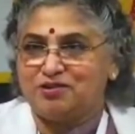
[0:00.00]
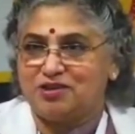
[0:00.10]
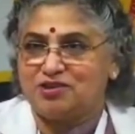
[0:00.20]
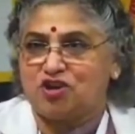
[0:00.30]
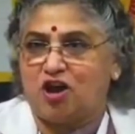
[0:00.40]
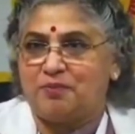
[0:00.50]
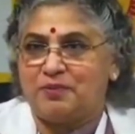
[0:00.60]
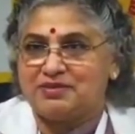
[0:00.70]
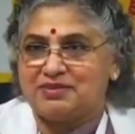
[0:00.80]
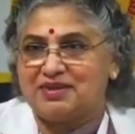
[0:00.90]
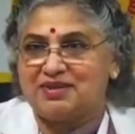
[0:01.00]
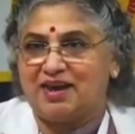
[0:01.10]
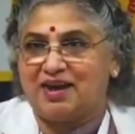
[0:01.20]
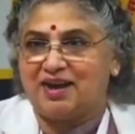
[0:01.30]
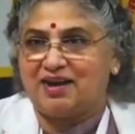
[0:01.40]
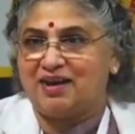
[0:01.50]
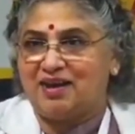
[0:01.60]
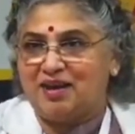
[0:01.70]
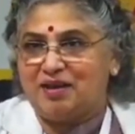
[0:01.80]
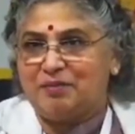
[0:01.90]
a shop and sit there and
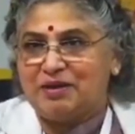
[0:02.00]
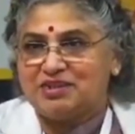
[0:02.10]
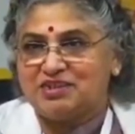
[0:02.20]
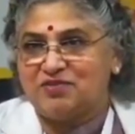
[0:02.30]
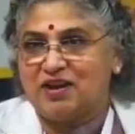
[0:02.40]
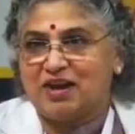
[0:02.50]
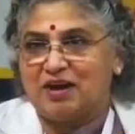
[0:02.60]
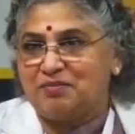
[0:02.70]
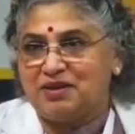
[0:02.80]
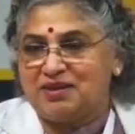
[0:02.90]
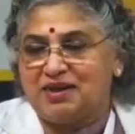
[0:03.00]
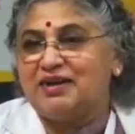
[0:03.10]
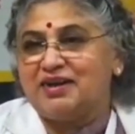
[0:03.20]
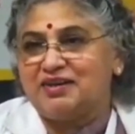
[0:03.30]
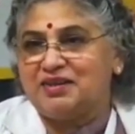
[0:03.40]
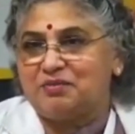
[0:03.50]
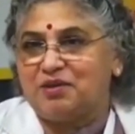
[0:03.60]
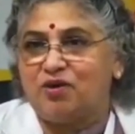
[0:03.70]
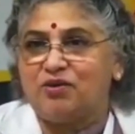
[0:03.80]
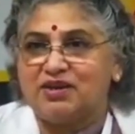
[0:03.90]
patients will come and they'll treat them.
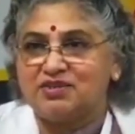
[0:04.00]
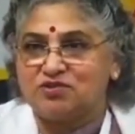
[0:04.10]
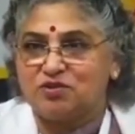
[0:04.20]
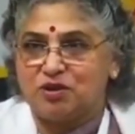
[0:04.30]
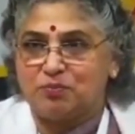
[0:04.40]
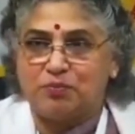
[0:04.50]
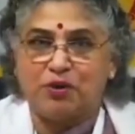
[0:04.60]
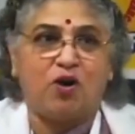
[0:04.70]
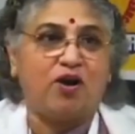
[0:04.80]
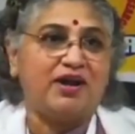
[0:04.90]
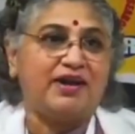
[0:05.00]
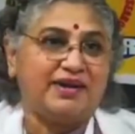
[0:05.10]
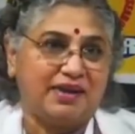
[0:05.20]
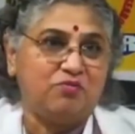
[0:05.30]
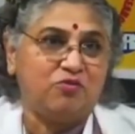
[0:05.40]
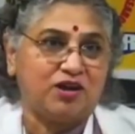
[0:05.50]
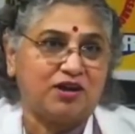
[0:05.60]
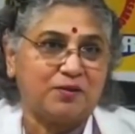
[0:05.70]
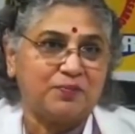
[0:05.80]
Now it is purely teamwork.